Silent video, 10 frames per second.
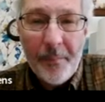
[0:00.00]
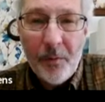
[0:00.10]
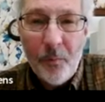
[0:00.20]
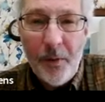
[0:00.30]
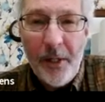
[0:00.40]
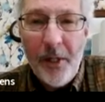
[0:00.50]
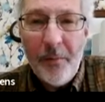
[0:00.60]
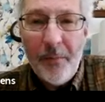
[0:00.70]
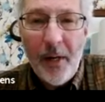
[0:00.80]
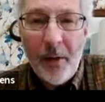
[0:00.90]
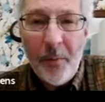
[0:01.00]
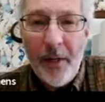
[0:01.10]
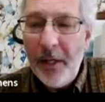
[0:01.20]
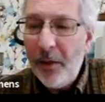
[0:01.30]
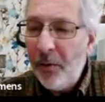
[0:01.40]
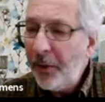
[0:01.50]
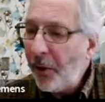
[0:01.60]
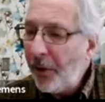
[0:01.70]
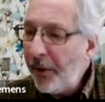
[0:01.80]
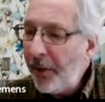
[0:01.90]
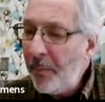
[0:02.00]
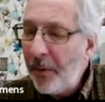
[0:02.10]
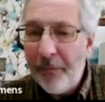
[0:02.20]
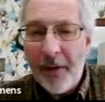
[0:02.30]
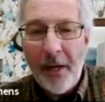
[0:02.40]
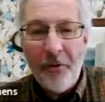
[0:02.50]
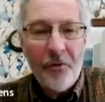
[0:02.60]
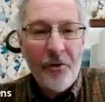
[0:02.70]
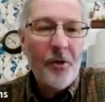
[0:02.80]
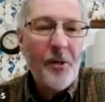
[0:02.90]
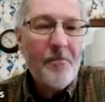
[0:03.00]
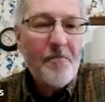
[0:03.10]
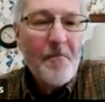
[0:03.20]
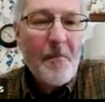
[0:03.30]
reheat unit or a dehumidification unit,